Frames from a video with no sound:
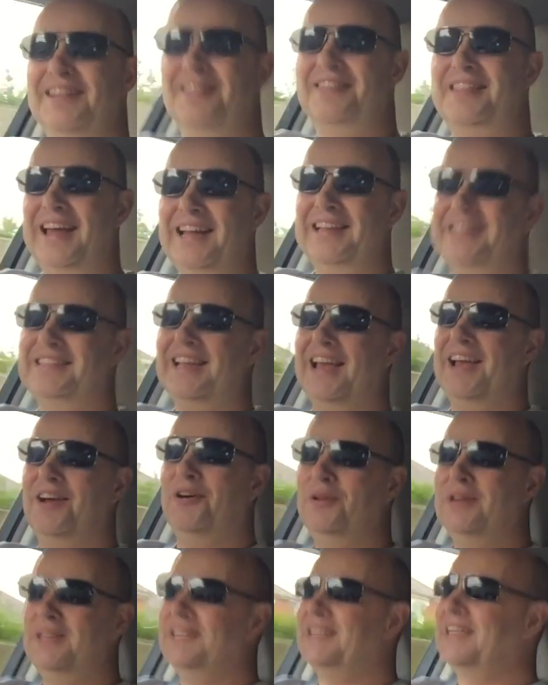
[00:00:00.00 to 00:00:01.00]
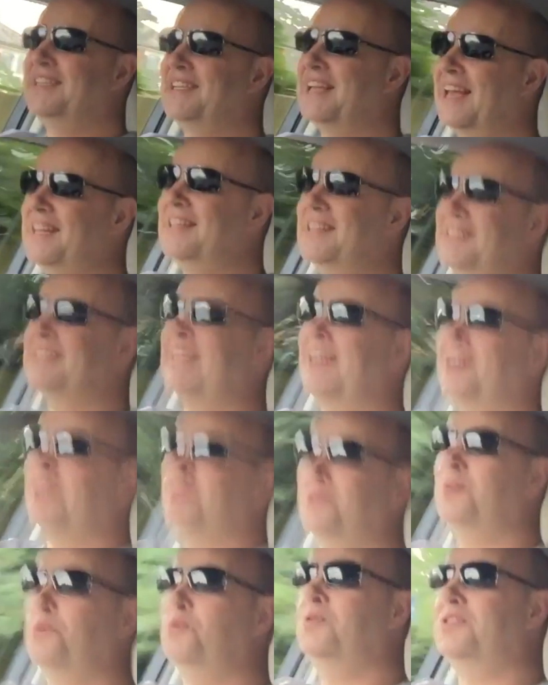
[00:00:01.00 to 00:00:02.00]
that sound is exactly the
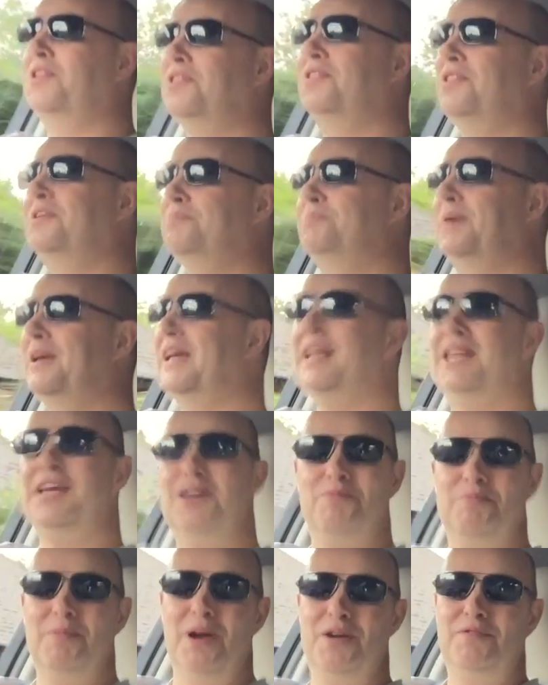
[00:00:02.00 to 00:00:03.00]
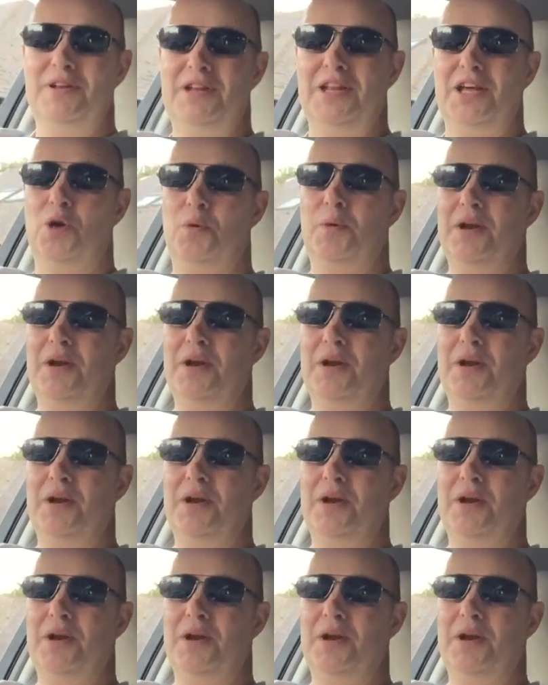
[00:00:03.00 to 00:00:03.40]
sound that was on the beginning of my video